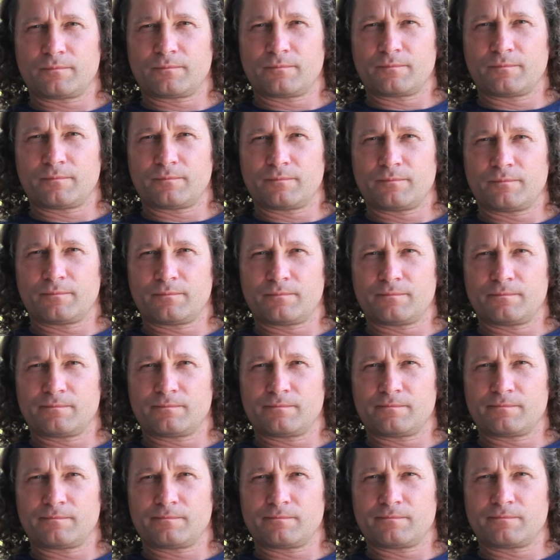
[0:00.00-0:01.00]

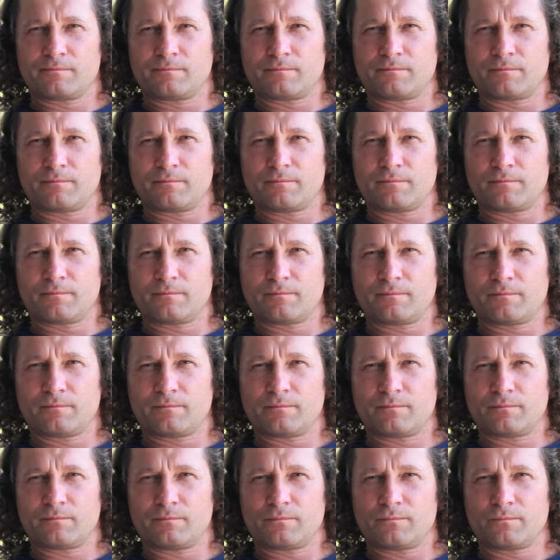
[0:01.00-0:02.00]

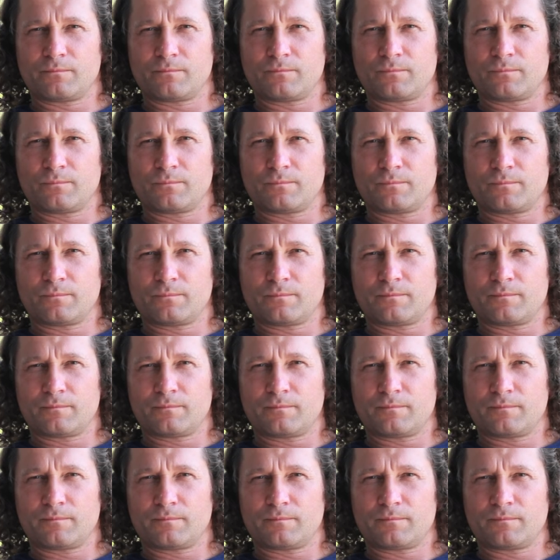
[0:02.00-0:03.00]

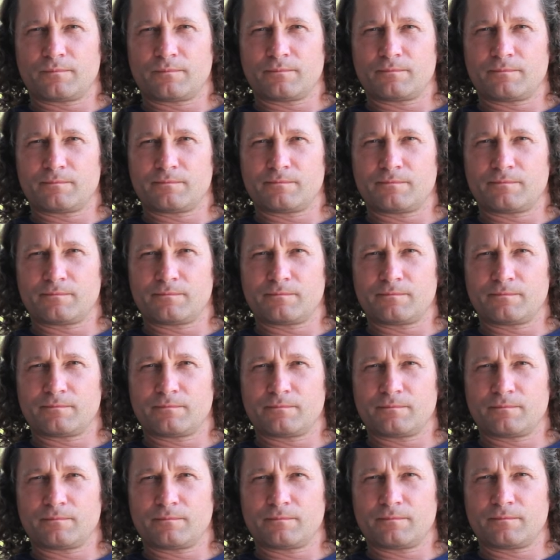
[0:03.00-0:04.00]

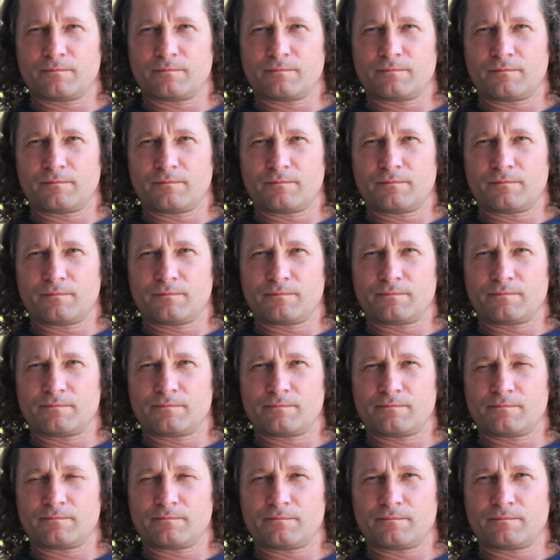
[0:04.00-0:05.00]

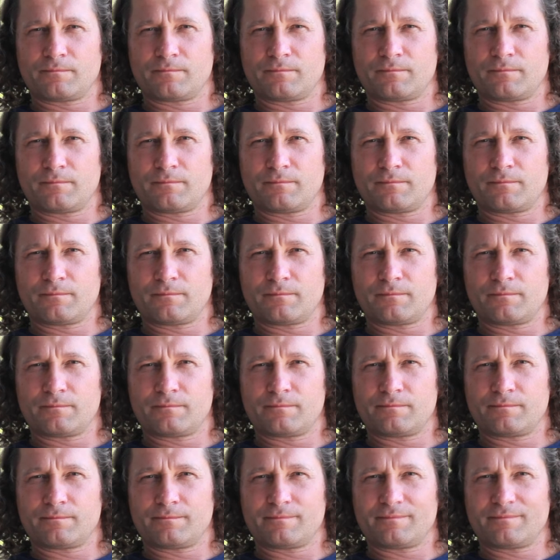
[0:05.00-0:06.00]

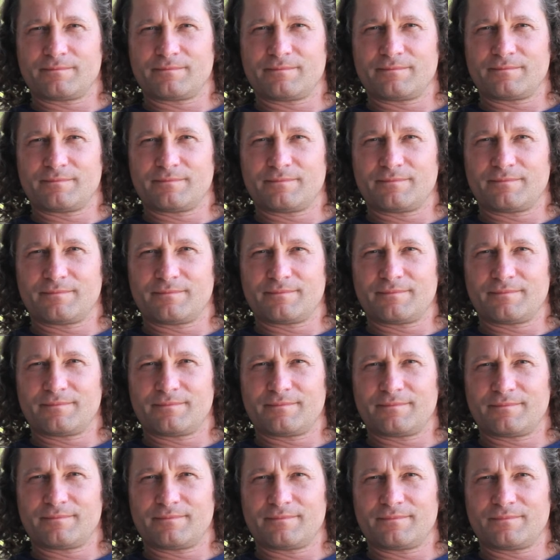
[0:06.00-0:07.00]

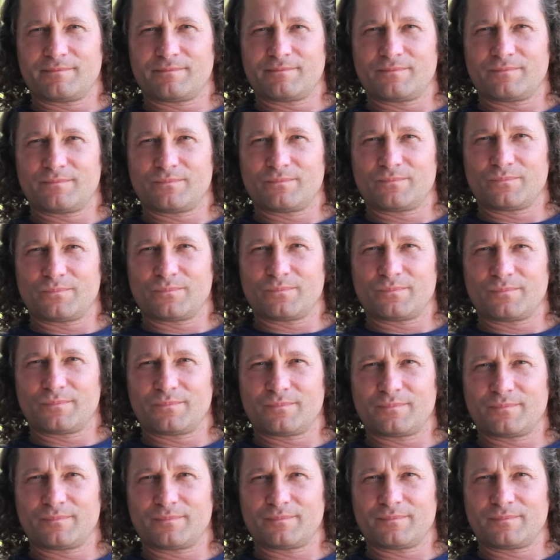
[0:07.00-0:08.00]
(not speaking)